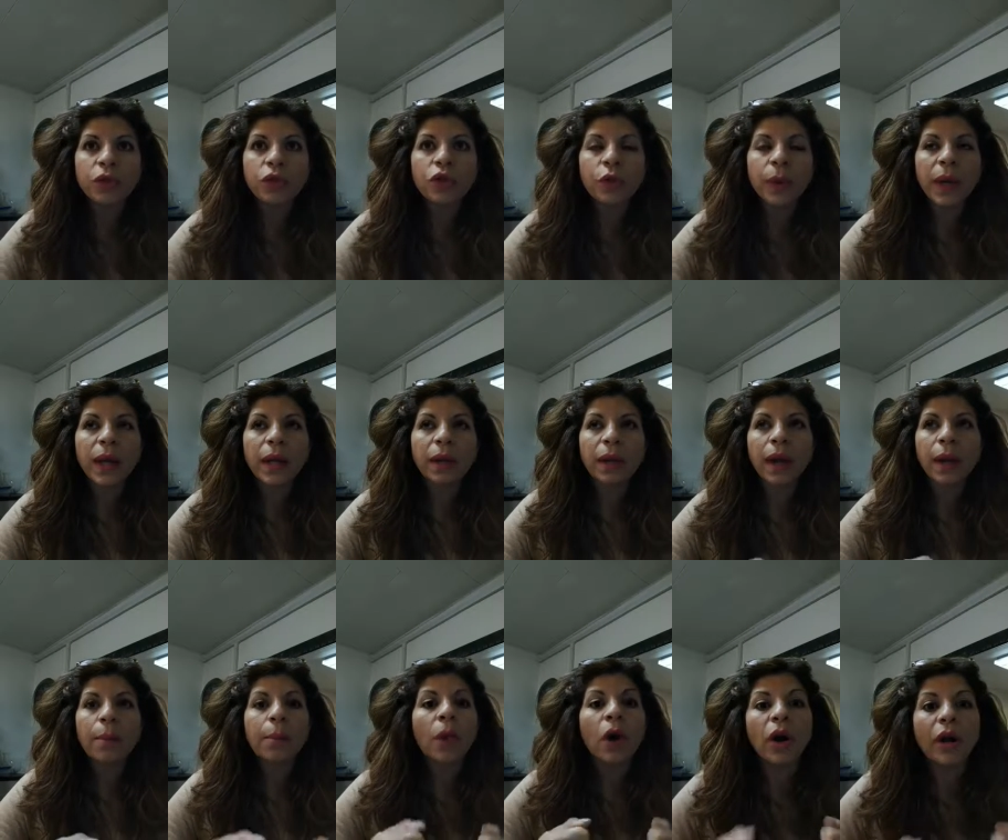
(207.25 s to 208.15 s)
doing
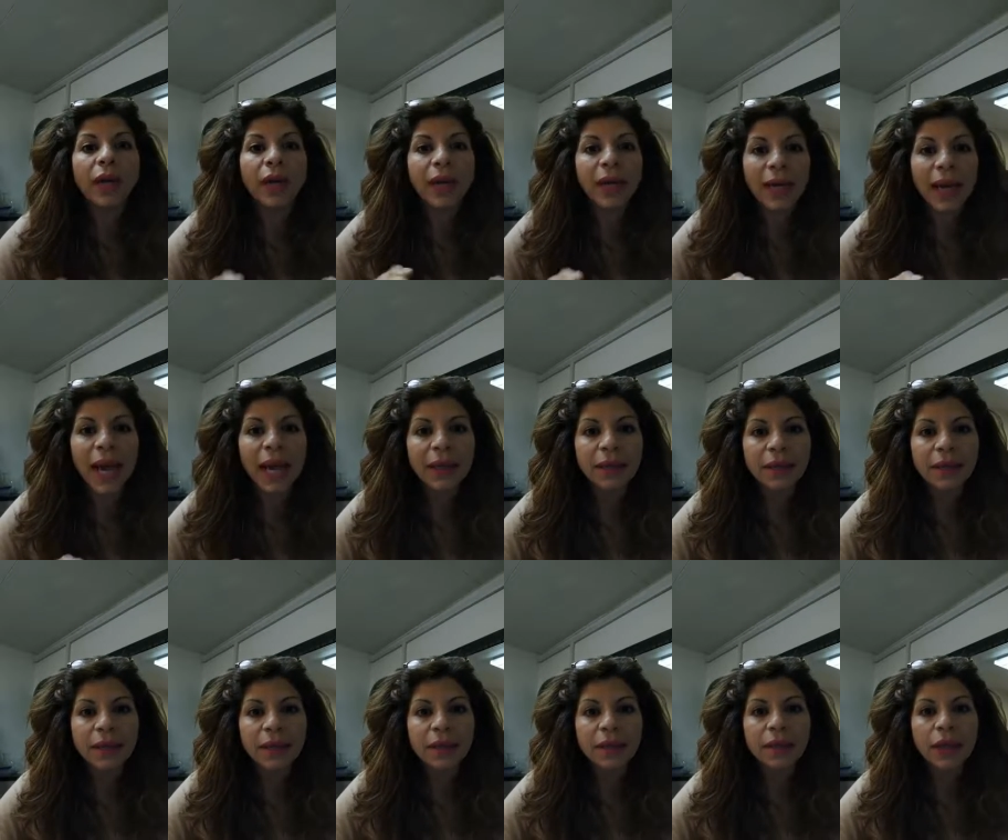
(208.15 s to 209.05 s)
a market
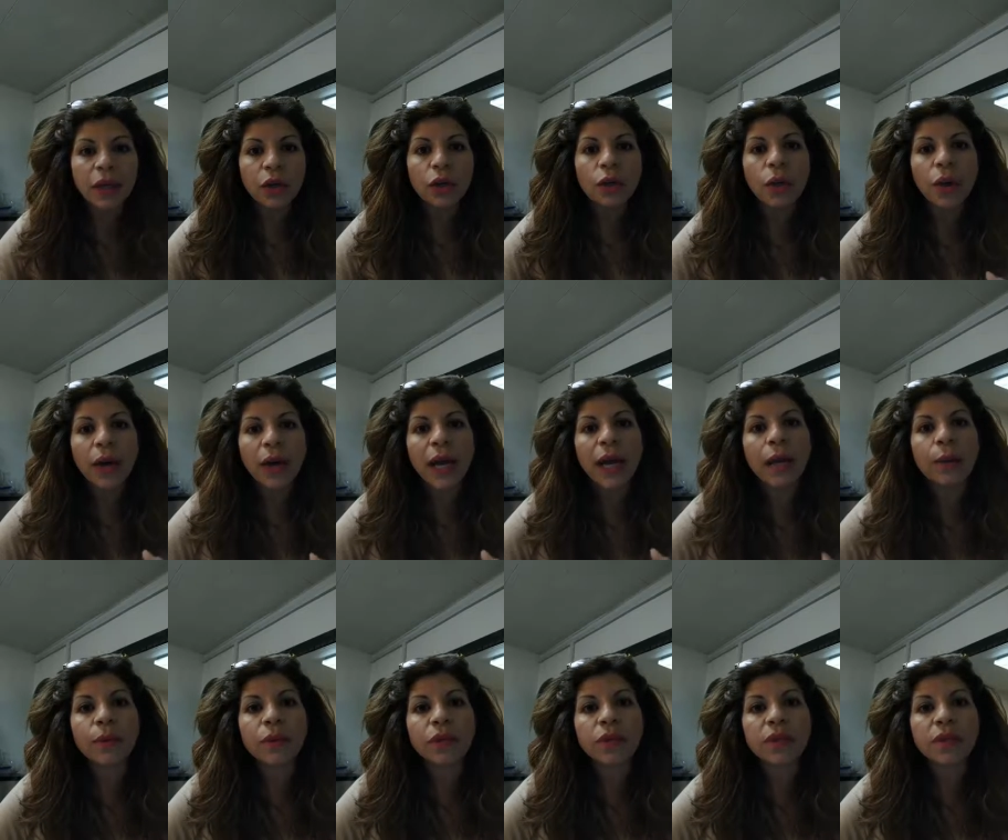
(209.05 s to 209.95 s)
analysis that you are
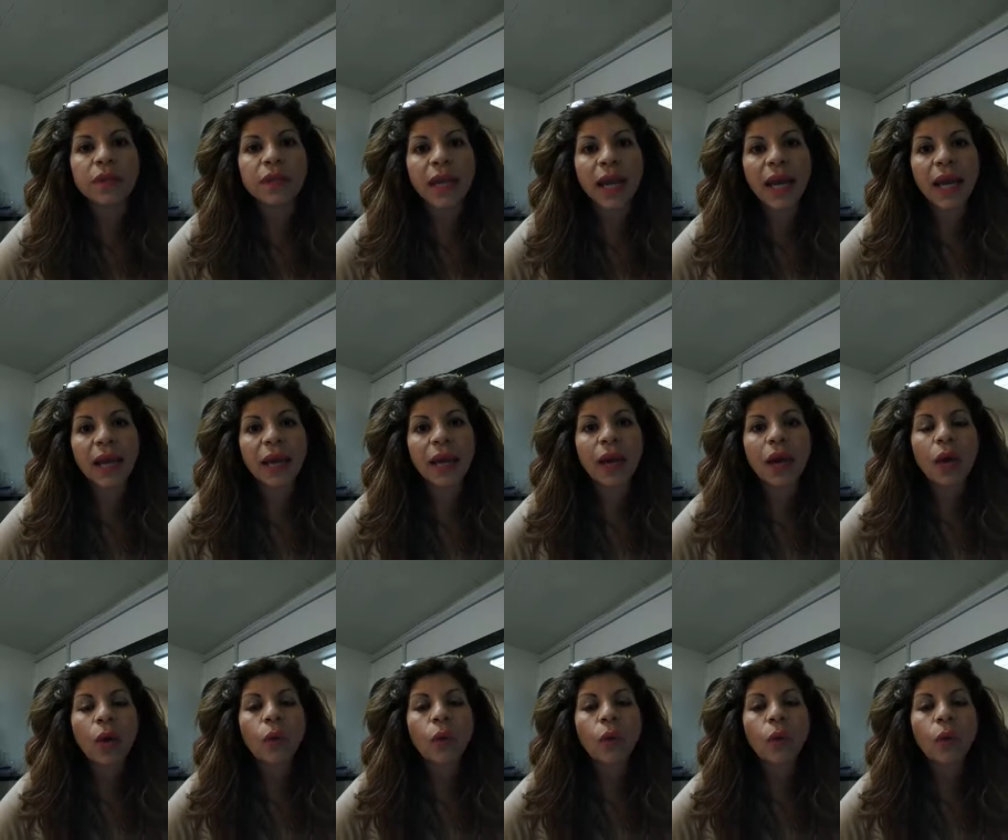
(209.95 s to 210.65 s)
able to say